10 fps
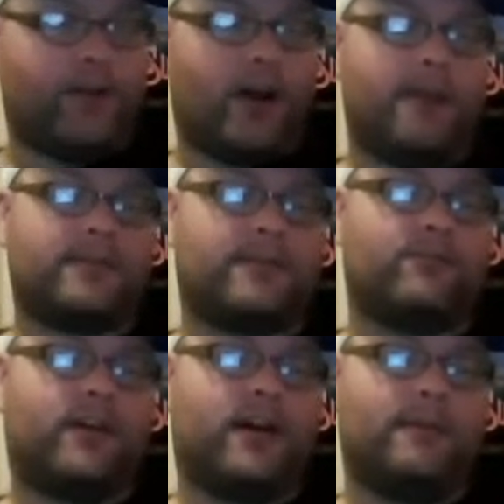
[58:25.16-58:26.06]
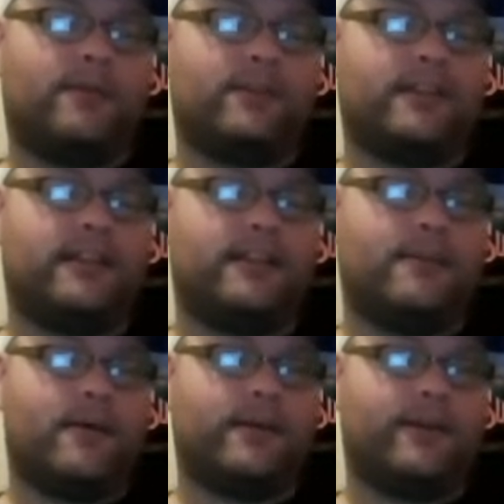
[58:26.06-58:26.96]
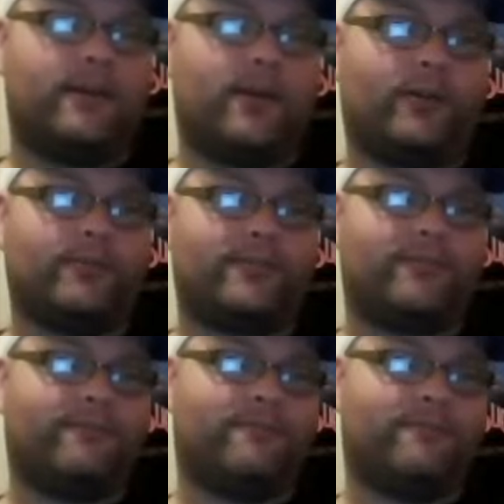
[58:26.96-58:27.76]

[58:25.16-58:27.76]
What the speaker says: got Amazon Prime. Have you seen American Gods?